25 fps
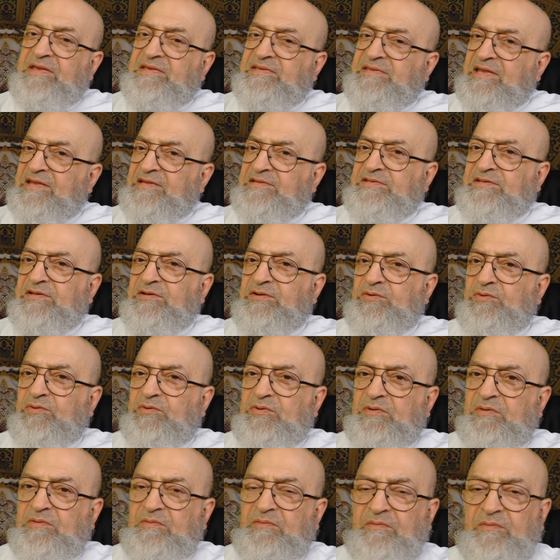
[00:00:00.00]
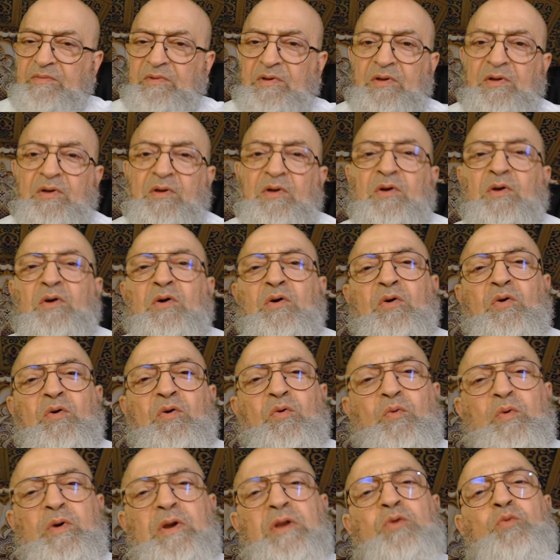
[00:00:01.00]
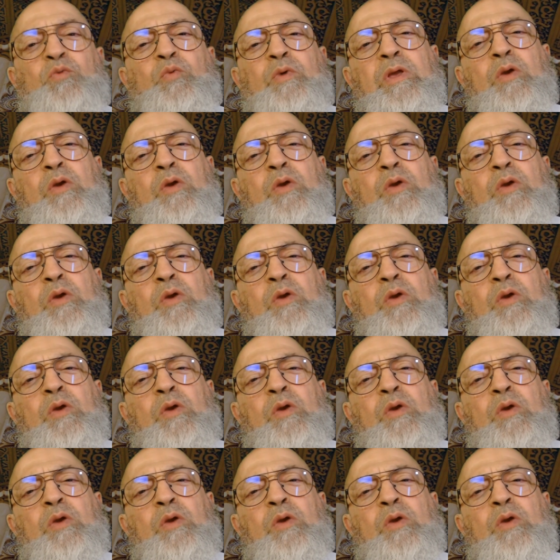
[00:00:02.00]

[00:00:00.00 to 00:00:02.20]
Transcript: he says to you, when